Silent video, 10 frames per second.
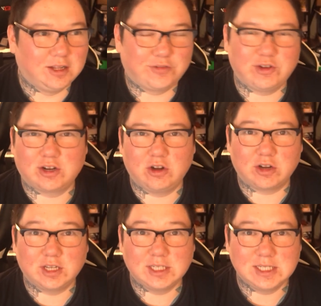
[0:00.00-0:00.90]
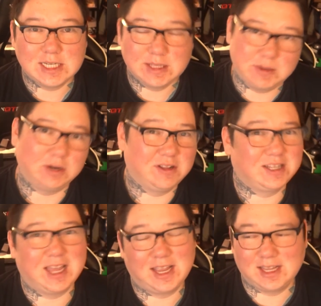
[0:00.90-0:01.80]
3 o'clock in the middle
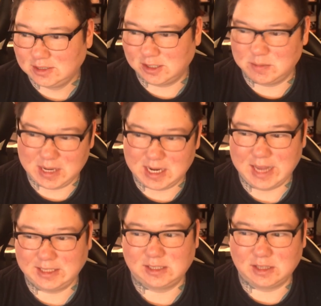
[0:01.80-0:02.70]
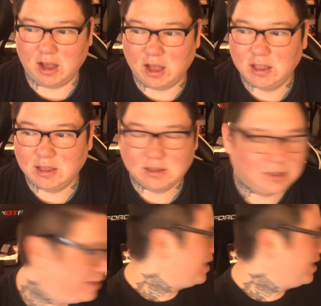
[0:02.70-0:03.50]
of the day, so it's a bit late to start.